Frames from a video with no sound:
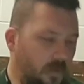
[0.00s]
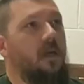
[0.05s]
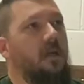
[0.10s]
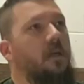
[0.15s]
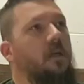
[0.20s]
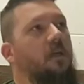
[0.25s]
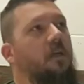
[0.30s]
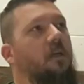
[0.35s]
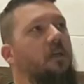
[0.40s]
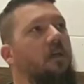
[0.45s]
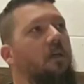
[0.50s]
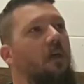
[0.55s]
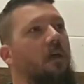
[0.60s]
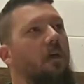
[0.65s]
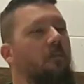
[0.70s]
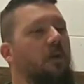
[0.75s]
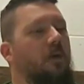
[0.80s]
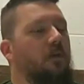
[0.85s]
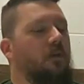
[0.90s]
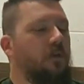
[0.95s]
Yeah, he uh,
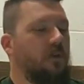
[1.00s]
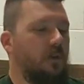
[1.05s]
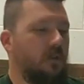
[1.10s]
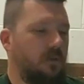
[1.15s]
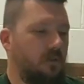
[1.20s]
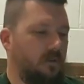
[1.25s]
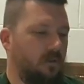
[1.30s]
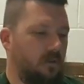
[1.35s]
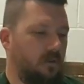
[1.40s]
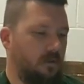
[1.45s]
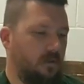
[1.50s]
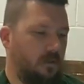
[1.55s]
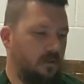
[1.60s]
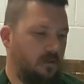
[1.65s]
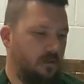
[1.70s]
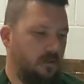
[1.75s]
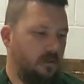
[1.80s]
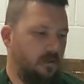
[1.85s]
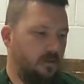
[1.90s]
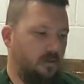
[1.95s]

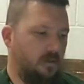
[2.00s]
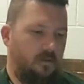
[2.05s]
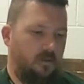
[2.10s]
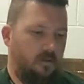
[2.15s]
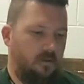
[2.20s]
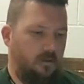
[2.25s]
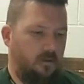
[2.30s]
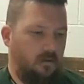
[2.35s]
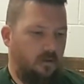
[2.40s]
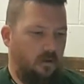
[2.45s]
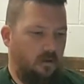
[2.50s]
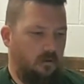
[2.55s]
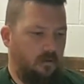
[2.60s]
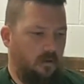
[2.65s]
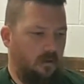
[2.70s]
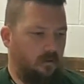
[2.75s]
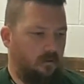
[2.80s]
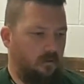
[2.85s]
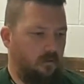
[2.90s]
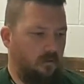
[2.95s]
mentions, and I'll,
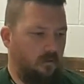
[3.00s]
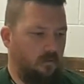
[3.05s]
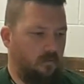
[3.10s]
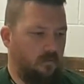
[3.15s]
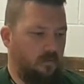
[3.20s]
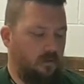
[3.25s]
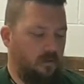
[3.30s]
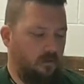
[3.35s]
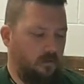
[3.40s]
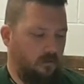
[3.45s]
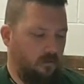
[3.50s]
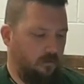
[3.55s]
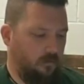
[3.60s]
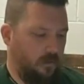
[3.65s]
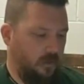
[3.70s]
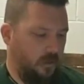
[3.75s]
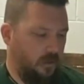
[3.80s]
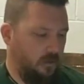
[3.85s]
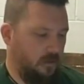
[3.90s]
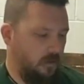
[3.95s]
I'll go over it in a little
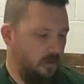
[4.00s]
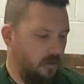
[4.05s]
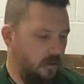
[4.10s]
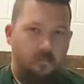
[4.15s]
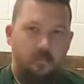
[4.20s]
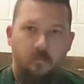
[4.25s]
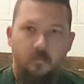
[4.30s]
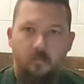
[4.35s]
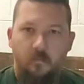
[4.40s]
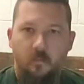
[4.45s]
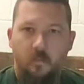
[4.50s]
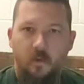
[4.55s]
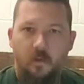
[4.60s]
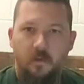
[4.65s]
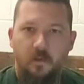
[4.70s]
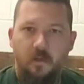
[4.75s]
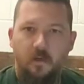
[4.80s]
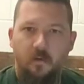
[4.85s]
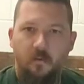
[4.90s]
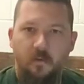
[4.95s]
bit,
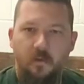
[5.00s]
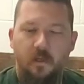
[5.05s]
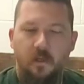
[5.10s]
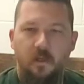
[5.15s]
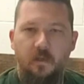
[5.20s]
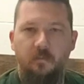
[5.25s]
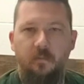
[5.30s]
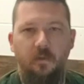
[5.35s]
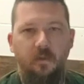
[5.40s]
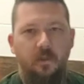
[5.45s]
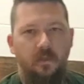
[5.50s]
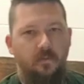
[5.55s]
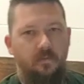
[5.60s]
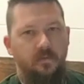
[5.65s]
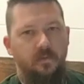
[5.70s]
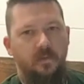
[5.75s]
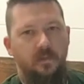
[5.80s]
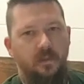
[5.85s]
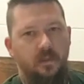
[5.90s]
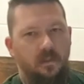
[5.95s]
what you know he, he
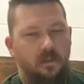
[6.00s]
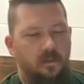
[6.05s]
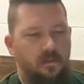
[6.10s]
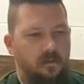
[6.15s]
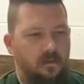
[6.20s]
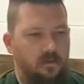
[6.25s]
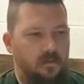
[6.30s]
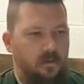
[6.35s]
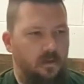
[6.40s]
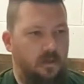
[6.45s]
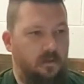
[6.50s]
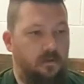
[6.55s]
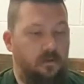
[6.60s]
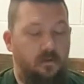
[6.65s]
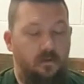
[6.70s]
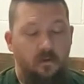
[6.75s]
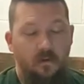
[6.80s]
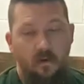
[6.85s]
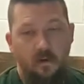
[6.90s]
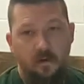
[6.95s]
believes is actually
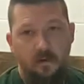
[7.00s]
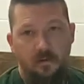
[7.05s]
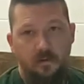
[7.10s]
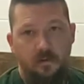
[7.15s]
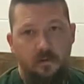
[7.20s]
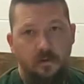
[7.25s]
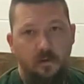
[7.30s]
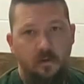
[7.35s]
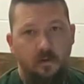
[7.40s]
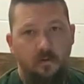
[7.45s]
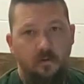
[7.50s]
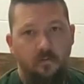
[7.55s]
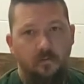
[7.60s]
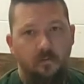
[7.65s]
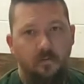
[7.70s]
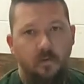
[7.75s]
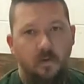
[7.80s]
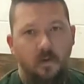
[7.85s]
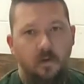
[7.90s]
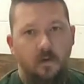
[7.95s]
the cause
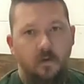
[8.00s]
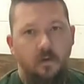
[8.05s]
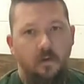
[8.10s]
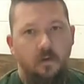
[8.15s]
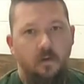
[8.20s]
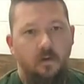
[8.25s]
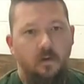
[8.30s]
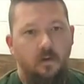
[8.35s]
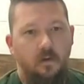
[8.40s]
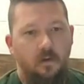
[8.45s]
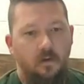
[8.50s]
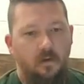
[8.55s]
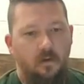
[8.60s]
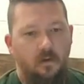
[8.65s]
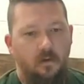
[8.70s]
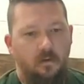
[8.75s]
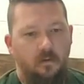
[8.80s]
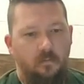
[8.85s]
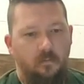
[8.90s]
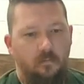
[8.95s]
of
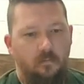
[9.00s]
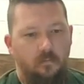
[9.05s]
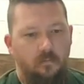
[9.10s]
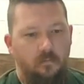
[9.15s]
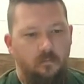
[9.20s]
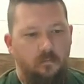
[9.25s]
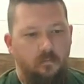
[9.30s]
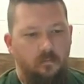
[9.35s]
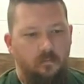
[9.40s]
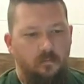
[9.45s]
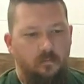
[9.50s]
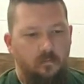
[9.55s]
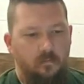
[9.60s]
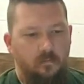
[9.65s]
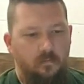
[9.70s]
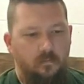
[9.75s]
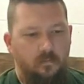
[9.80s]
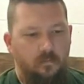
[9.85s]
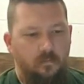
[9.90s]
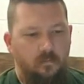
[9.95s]
um,
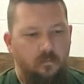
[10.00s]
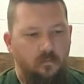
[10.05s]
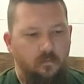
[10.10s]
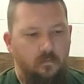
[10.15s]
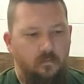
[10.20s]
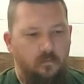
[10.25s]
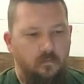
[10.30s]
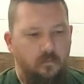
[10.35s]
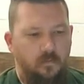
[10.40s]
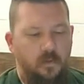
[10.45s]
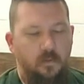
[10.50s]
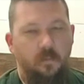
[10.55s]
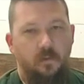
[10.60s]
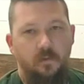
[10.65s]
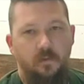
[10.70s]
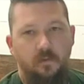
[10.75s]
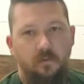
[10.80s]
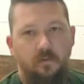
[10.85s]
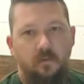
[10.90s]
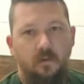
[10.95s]
the
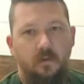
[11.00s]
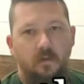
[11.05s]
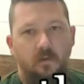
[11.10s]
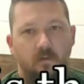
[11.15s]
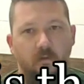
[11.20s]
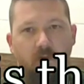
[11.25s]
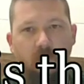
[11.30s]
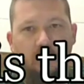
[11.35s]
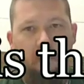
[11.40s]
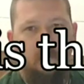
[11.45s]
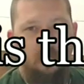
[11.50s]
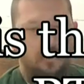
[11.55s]
Berserkergang, the